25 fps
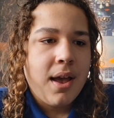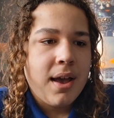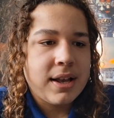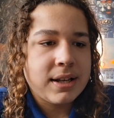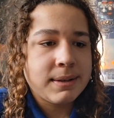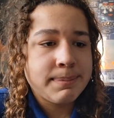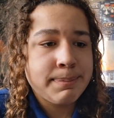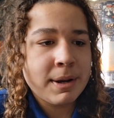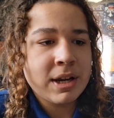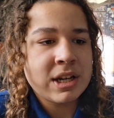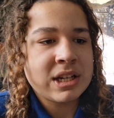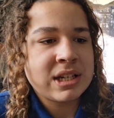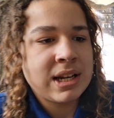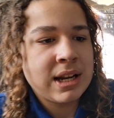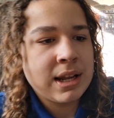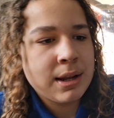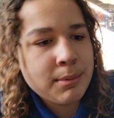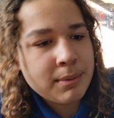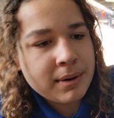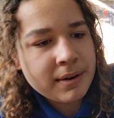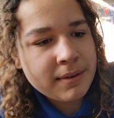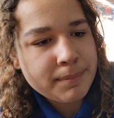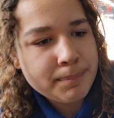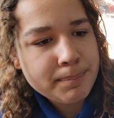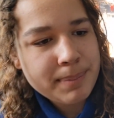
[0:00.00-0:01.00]

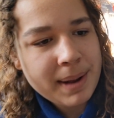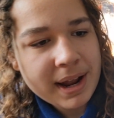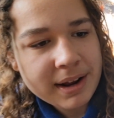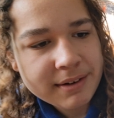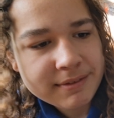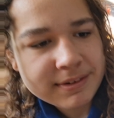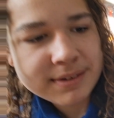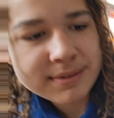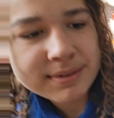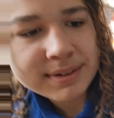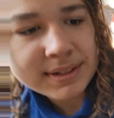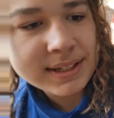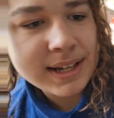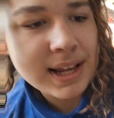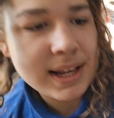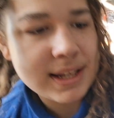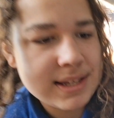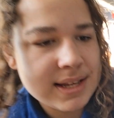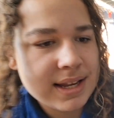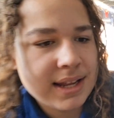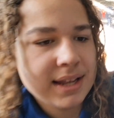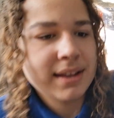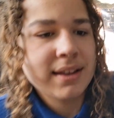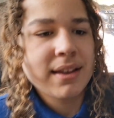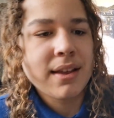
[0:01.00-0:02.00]
especially with background
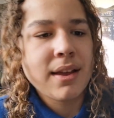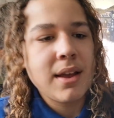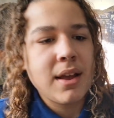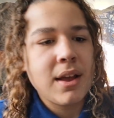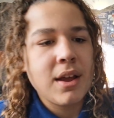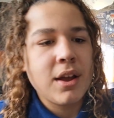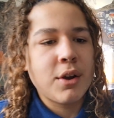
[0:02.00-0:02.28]
static,